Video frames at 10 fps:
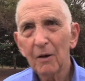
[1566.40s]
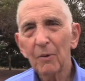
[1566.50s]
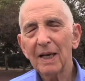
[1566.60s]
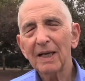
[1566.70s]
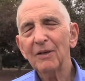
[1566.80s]

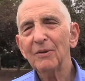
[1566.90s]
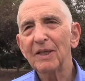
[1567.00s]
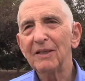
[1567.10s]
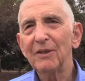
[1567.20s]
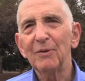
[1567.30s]
Well, I know
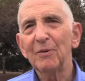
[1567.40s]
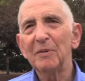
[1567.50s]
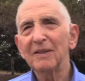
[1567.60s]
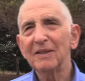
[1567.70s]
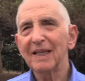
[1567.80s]
they do
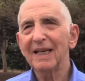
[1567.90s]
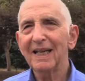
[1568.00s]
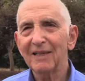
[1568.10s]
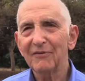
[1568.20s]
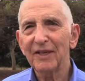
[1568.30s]
because they had
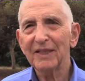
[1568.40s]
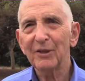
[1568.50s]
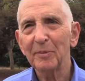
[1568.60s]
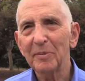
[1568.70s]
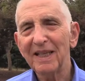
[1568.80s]
an effect
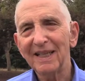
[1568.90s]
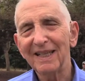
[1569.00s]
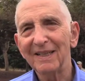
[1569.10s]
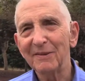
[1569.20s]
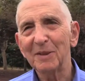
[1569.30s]
on me.
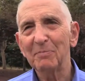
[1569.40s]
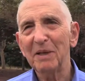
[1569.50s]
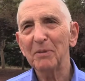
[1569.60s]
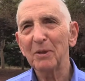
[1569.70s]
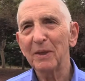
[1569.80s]
It was
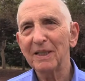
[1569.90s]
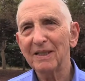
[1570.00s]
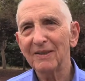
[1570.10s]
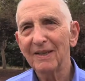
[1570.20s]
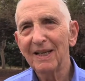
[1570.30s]
people who went
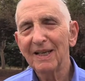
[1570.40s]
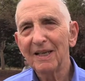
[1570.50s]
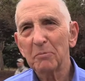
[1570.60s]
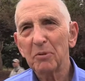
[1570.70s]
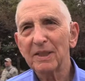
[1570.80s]
to
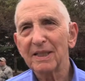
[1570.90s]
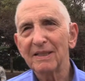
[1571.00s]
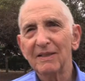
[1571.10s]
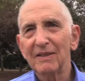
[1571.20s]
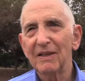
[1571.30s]

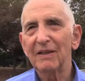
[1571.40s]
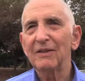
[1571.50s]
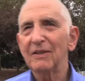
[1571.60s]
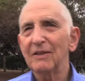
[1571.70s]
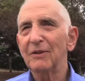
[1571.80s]
prison
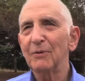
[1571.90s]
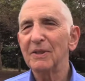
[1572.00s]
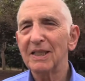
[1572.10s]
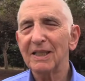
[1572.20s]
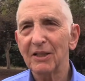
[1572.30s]
to
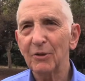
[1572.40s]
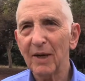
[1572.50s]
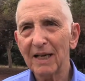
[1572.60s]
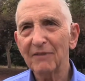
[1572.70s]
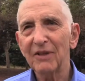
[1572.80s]
resist the
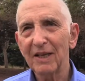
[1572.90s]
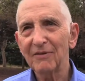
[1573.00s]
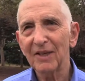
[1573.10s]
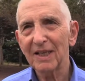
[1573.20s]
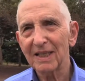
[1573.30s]
draft
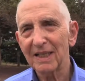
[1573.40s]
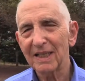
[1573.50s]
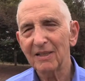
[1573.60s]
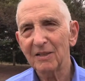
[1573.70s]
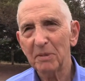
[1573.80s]

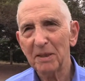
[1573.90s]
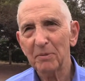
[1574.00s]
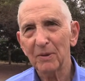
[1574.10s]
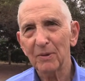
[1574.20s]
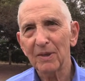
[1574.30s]
nonviolently are the
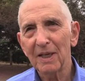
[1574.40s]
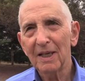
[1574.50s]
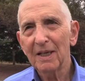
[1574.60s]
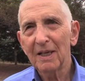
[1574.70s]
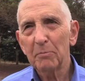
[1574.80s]
people who
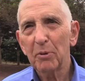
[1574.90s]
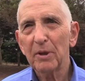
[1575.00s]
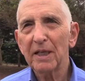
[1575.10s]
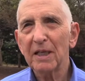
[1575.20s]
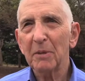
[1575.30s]
put
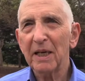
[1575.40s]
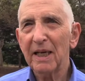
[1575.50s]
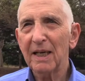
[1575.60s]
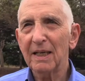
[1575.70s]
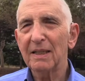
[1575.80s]
it into my
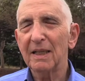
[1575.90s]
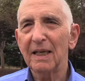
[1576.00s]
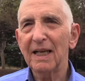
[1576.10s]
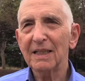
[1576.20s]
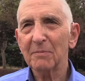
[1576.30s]
head to
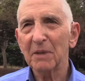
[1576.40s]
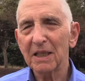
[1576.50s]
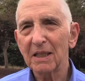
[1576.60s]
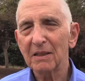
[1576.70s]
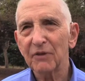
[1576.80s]
ask
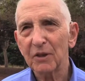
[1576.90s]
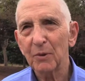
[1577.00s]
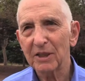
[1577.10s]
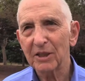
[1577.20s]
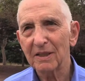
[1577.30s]
myself the
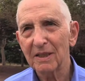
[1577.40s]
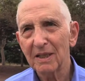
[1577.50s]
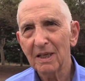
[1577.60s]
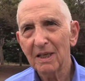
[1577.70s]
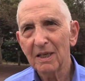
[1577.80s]
question,
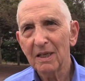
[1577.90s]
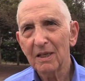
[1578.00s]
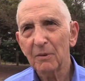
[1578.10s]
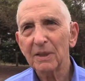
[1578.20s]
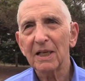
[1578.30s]

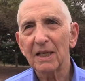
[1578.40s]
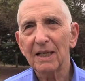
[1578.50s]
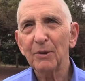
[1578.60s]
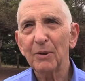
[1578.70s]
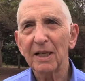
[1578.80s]
what can I
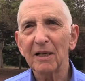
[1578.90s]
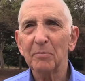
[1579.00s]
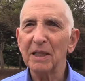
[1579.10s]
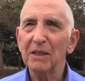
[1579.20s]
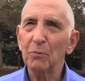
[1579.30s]
do to
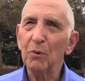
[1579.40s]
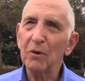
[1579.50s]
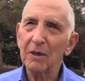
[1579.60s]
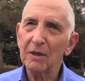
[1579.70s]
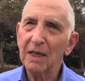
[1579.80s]
help end the
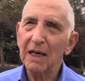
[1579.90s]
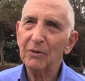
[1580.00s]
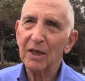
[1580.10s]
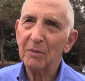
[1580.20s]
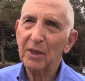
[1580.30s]
war now
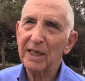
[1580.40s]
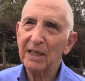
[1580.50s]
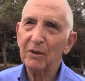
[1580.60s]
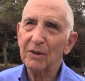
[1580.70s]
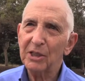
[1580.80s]
that I'm ready
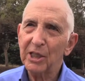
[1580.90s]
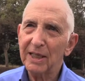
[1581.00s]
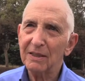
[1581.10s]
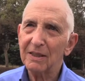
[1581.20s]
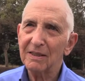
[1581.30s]
to go to jail?